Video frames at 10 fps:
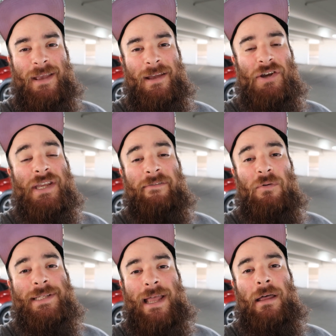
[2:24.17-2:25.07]
because
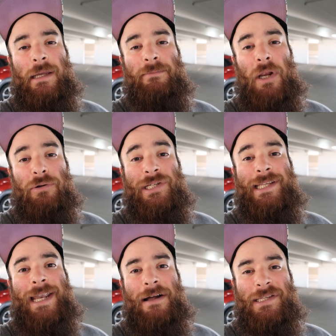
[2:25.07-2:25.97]
everyone's telling him, you know, just
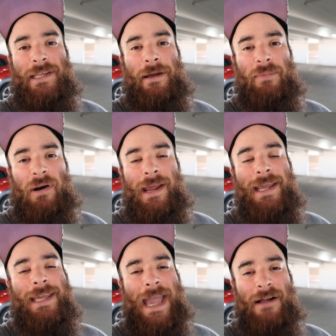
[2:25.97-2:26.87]
announce the number.
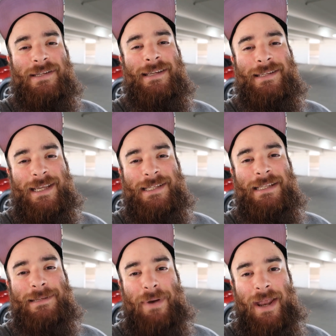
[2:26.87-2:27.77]
He counts to six
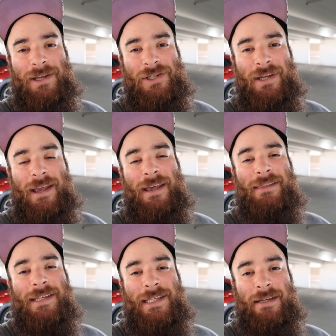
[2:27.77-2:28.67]
in Spanish.
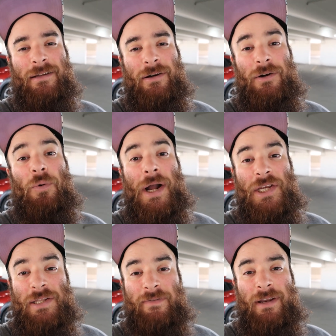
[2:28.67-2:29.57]
The dealer who
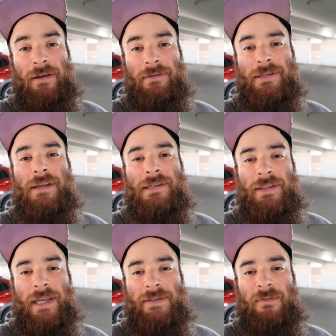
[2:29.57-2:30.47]
watches the videos, so
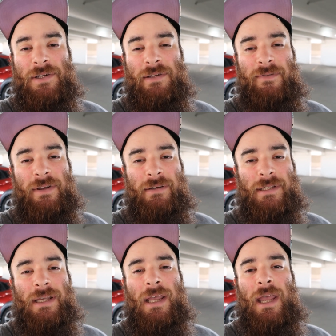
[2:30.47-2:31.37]
thanks for watching the videos,
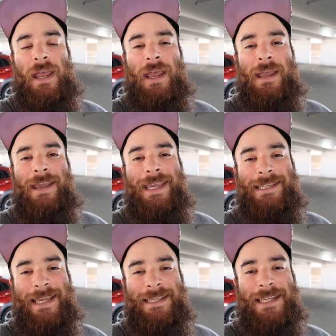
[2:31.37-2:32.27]
he
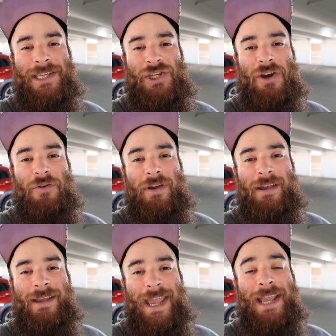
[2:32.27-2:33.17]
says as a joke,
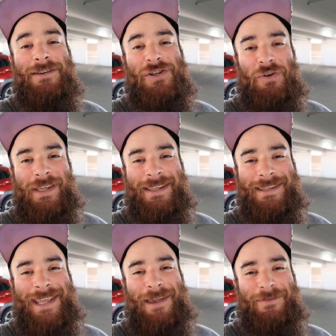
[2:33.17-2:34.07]
English only at the
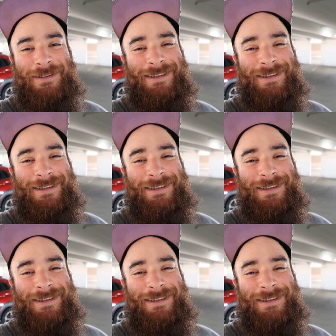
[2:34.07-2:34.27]
table,